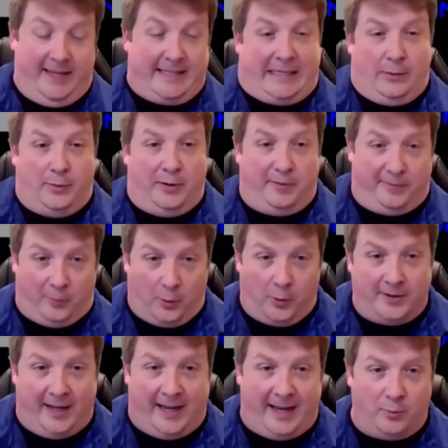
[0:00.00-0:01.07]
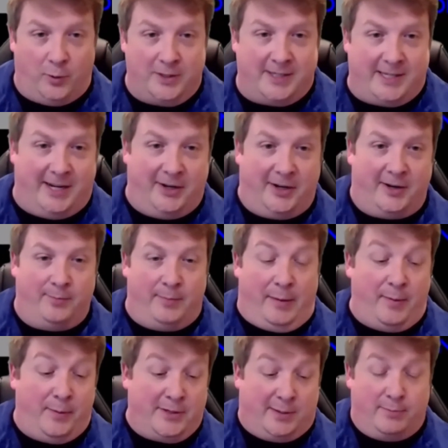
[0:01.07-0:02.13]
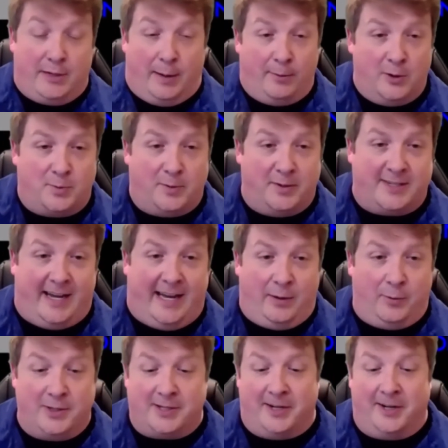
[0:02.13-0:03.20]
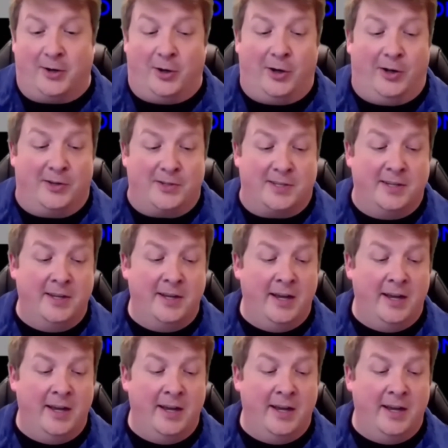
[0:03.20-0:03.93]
Can we afford that? What's that going to? Maybe put some numbers beside it. What's going to cost?